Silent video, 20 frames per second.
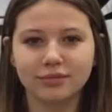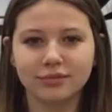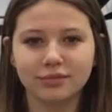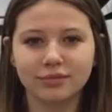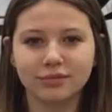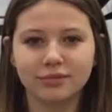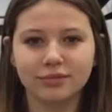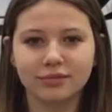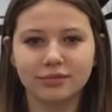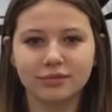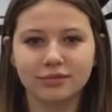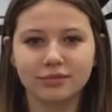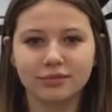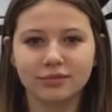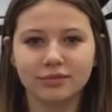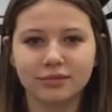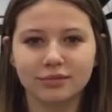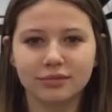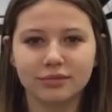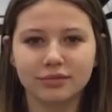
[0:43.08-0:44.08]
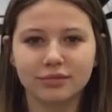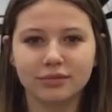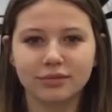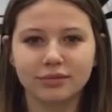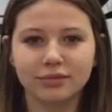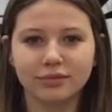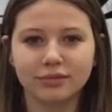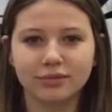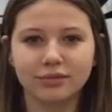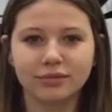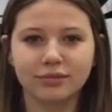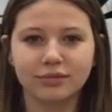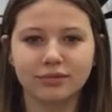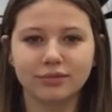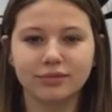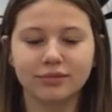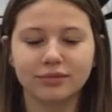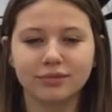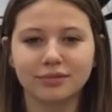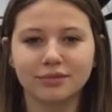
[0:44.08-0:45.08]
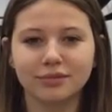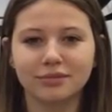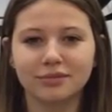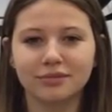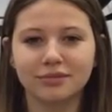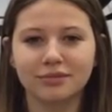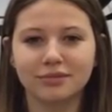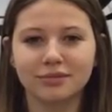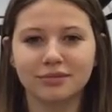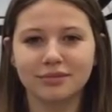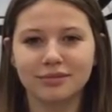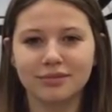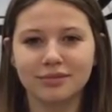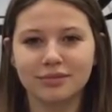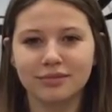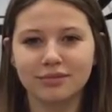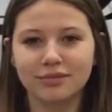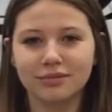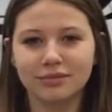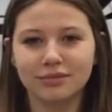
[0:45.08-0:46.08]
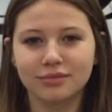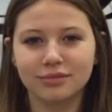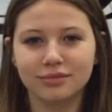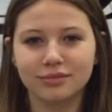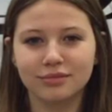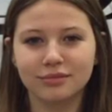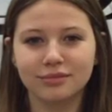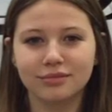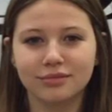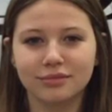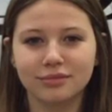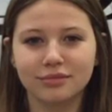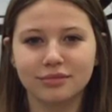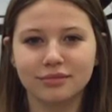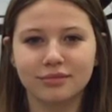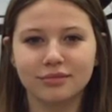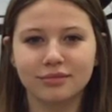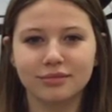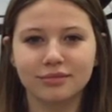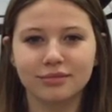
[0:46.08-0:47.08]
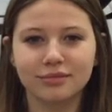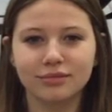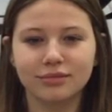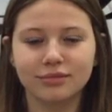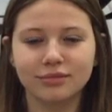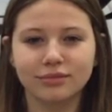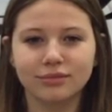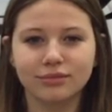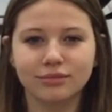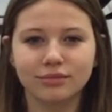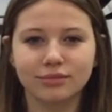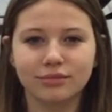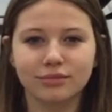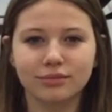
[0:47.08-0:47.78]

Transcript: The person shown says nothing.